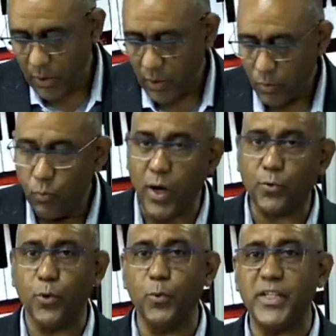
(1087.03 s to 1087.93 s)
what
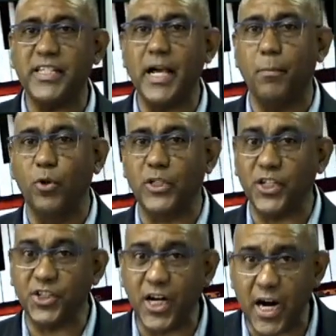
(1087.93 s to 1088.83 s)
will we say about a
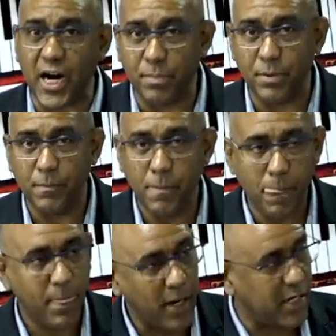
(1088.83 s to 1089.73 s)
sharp?
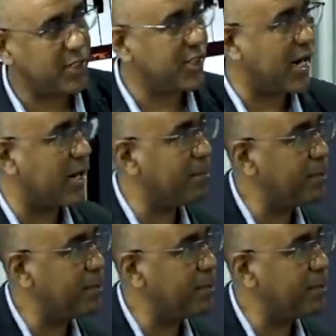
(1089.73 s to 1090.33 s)
A sharp